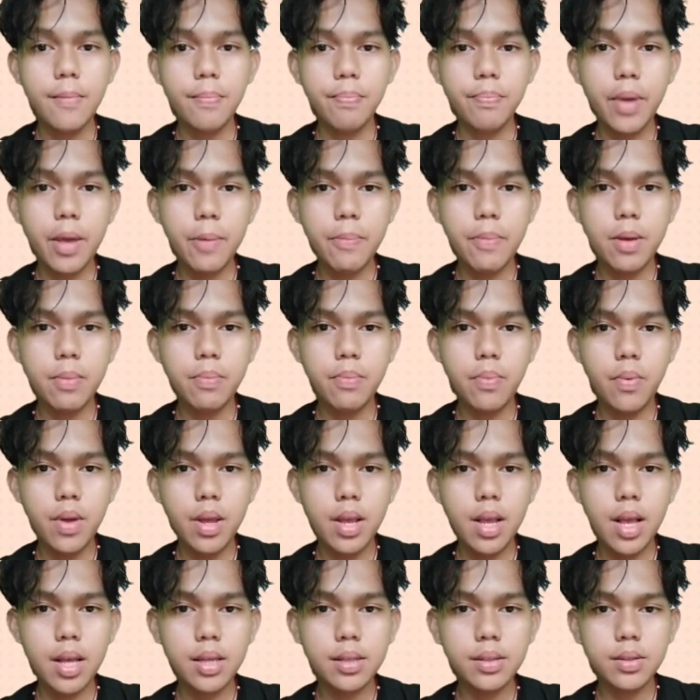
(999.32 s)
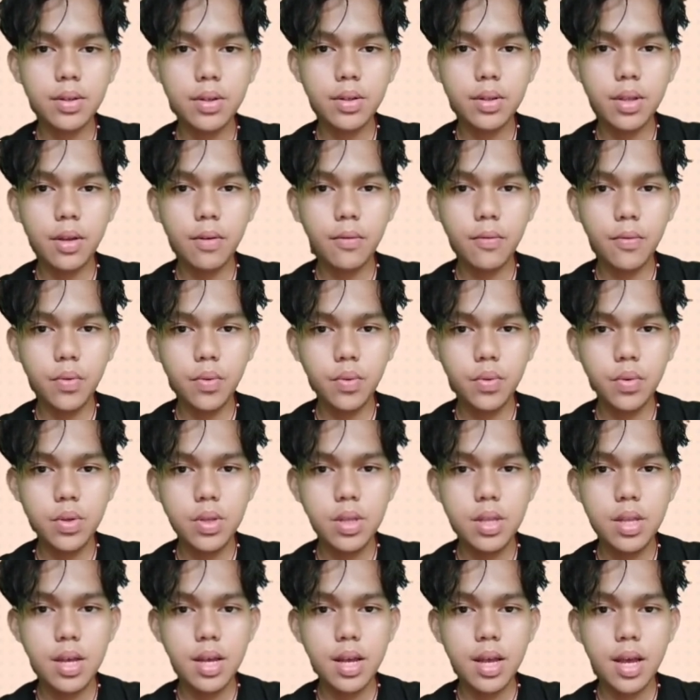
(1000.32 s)
Maybe bring a certain
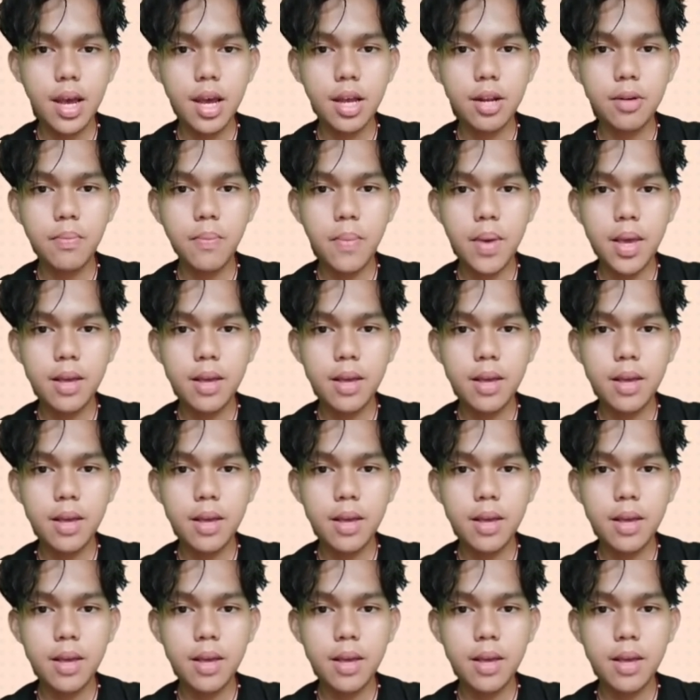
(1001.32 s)
food and